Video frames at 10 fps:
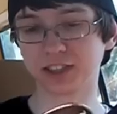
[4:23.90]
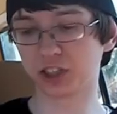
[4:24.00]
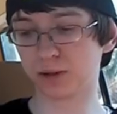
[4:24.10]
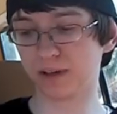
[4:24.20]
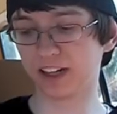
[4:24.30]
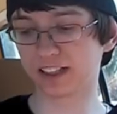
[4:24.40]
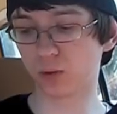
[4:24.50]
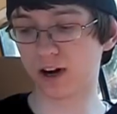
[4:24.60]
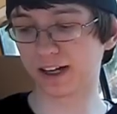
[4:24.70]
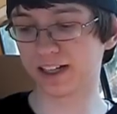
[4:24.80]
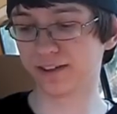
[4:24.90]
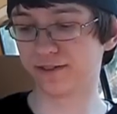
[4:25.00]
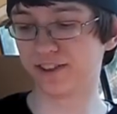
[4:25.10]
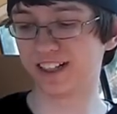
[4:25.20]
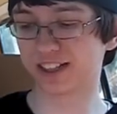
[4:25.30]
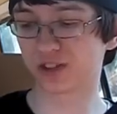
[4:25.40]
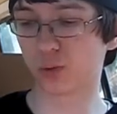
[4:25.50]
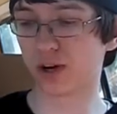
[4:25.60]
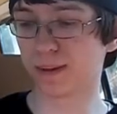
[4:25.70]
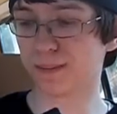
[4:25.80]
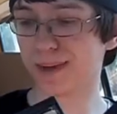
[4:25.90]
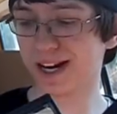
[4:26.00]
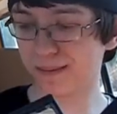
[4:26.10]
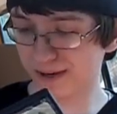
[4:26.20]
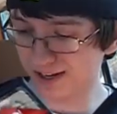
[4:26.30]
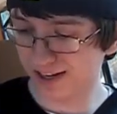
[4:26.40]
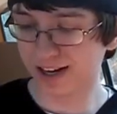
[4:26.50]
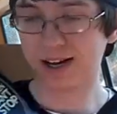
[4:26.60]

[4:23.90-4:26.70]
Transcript: this is going to be like the Joaquin Phoenix one, maybe,